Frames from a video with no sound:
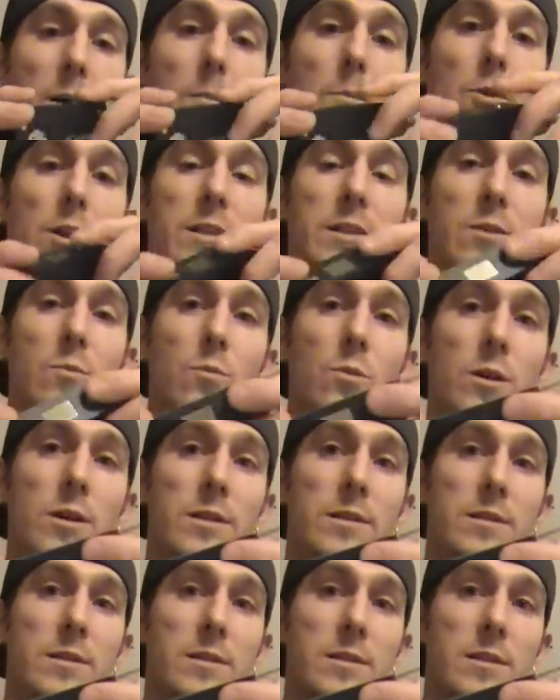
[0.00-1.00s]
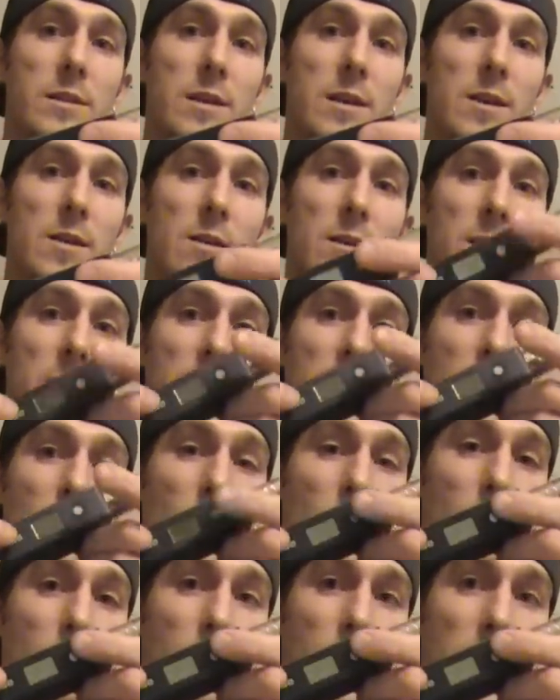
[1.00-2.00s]
Press it once,
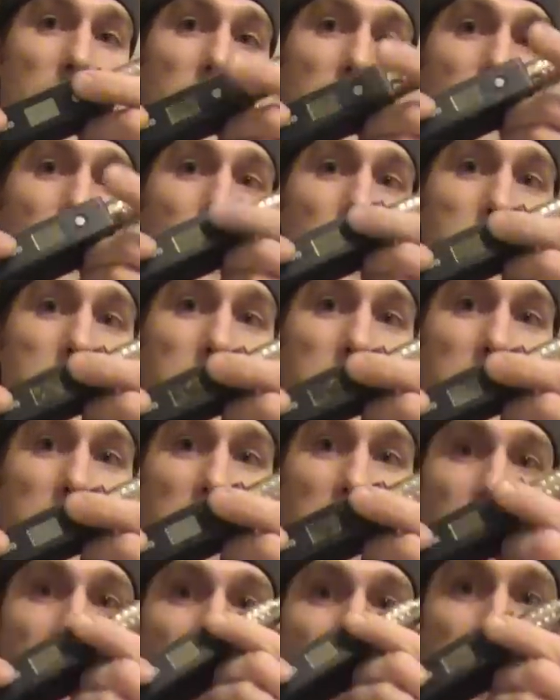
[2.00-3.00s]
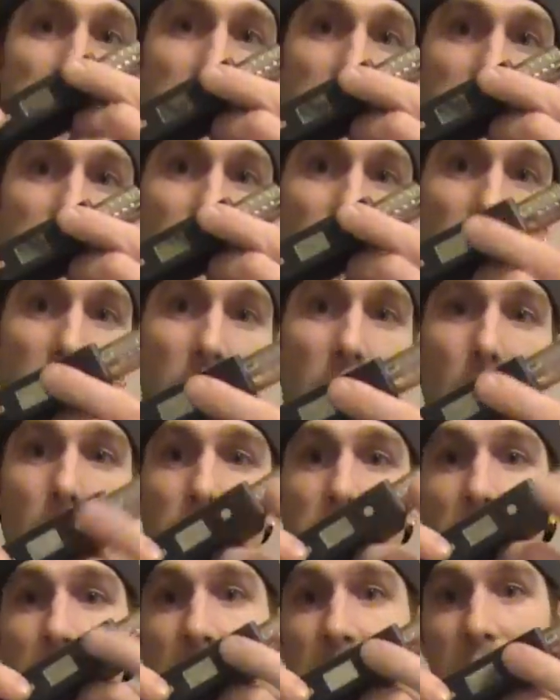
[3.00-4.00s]
won't fire. Press it again, then it does fire.
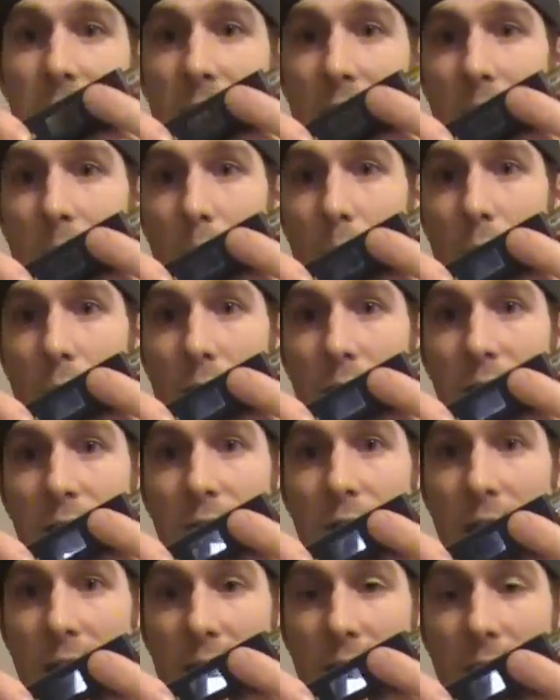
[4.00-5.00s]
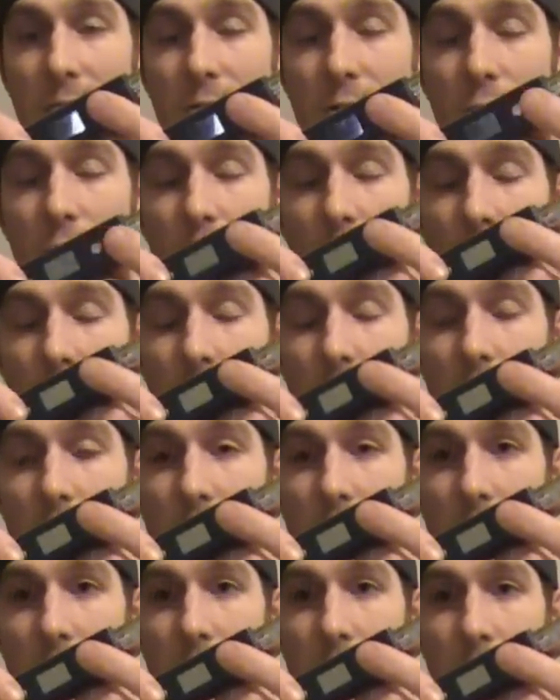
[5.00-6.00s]
Always on the second press. If I have to, it'll
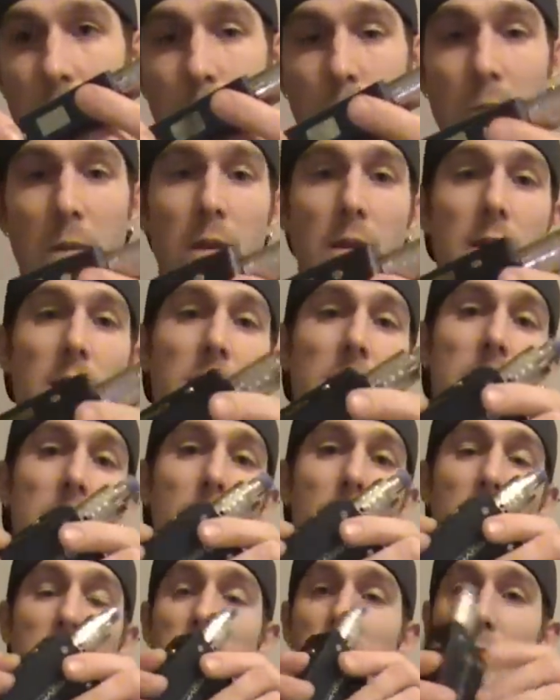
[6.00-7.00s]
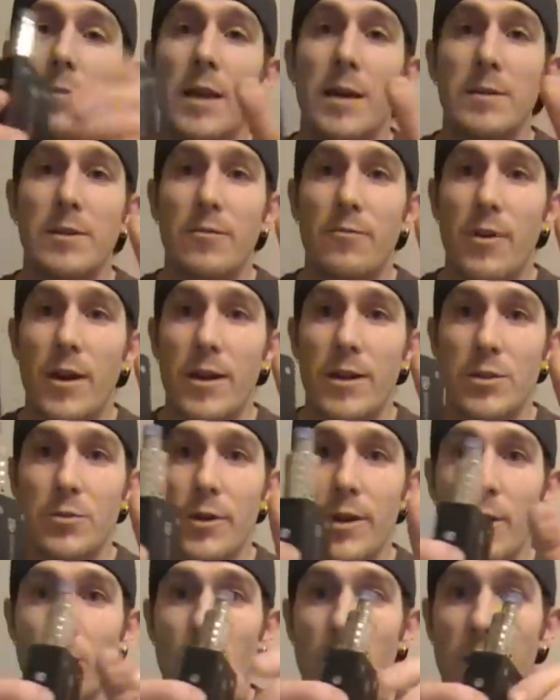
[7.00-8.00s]
fire. But sometimes it fires
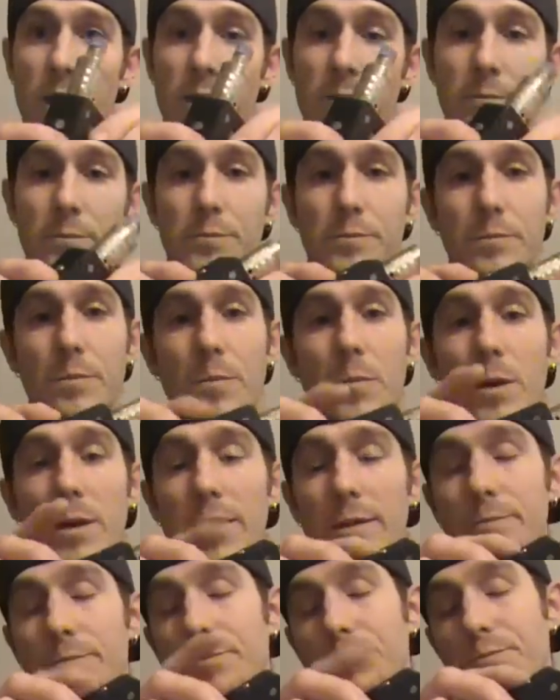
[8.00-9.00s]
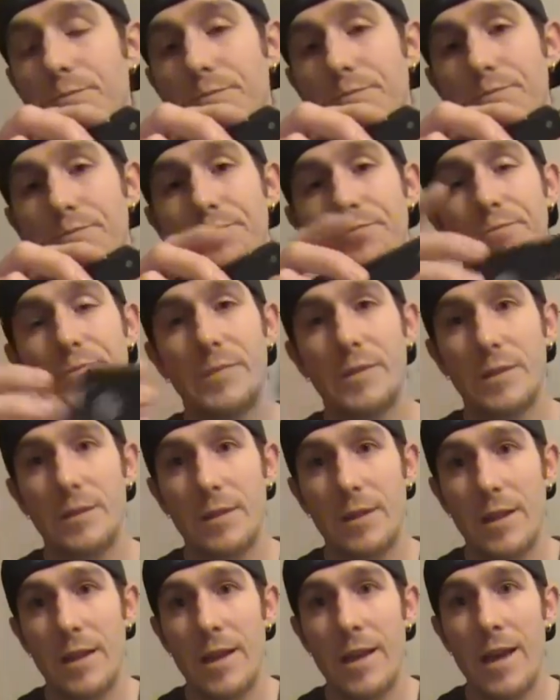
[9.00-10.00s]
right away, but
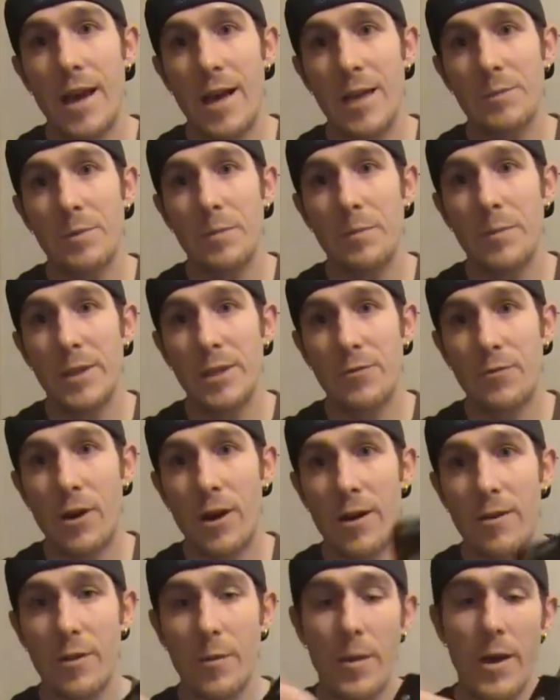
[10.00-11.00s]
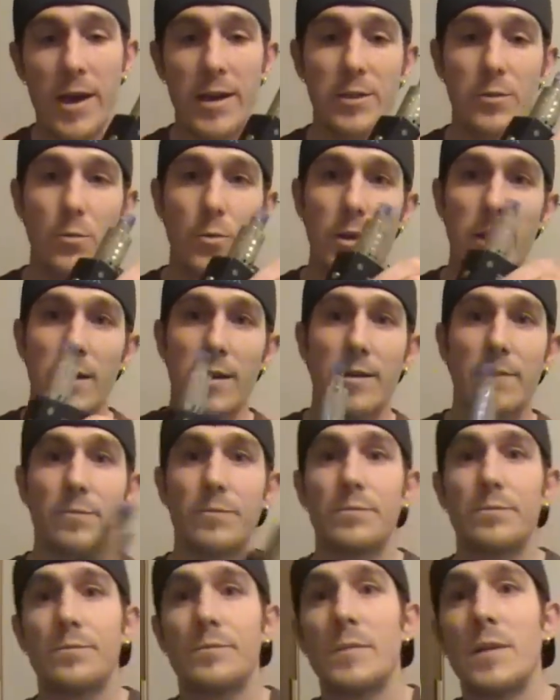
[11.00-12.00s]
it has been misfiring the past week.
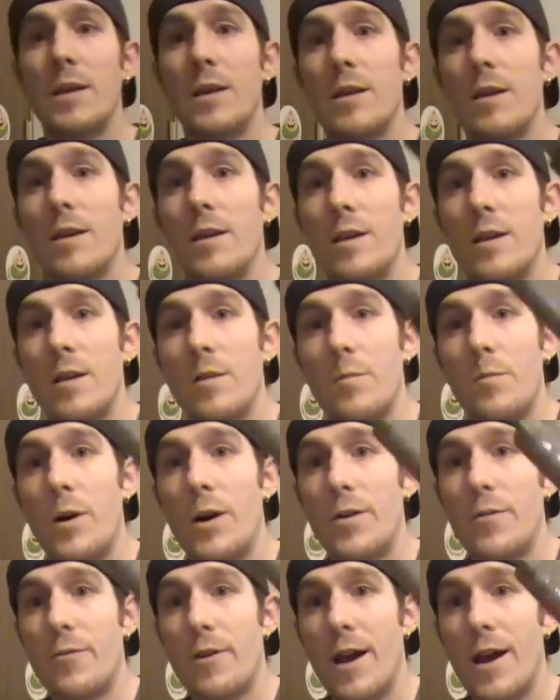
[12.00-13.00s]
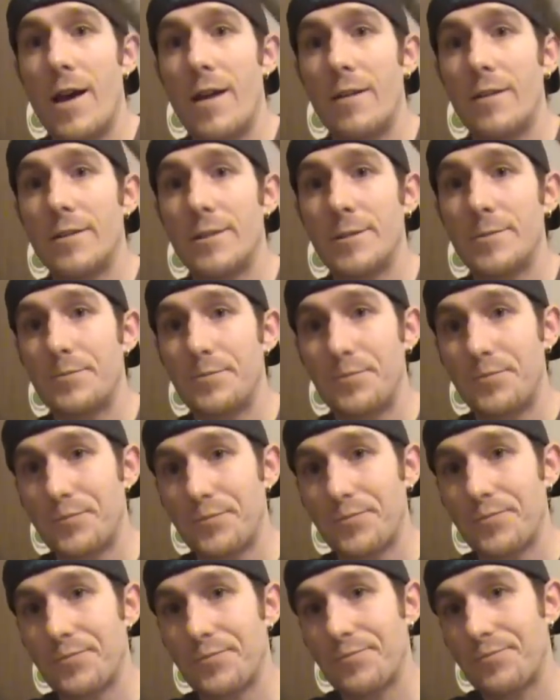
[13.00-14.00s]
Button rattles.
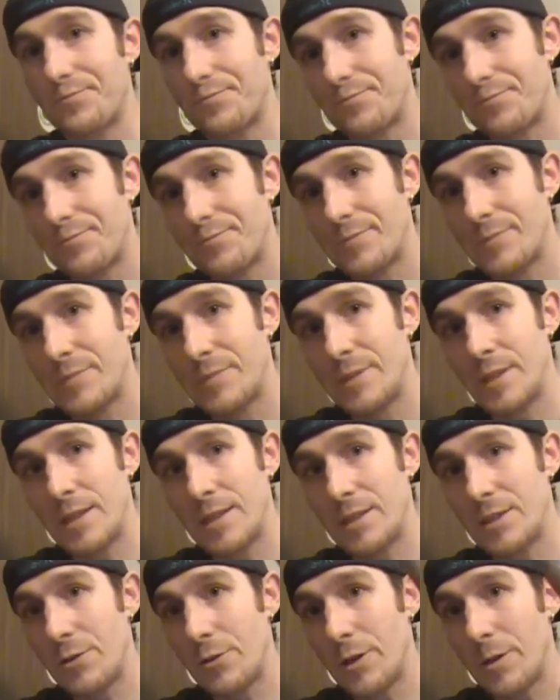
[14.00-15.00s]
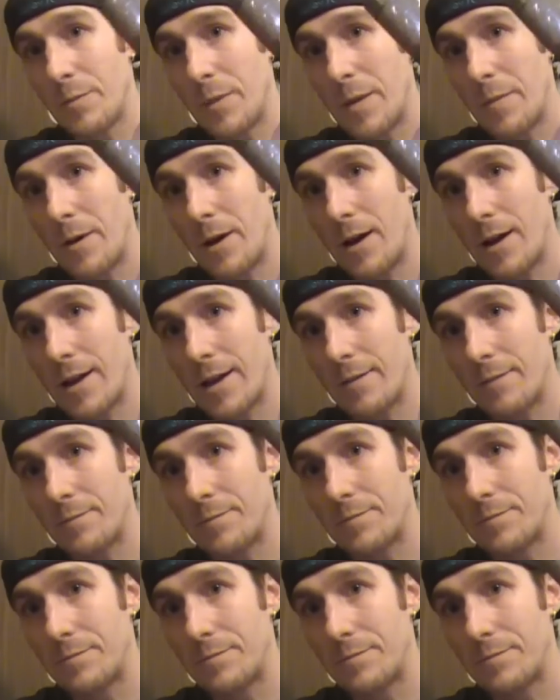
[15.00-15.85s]
Doesn't do it in my pocket.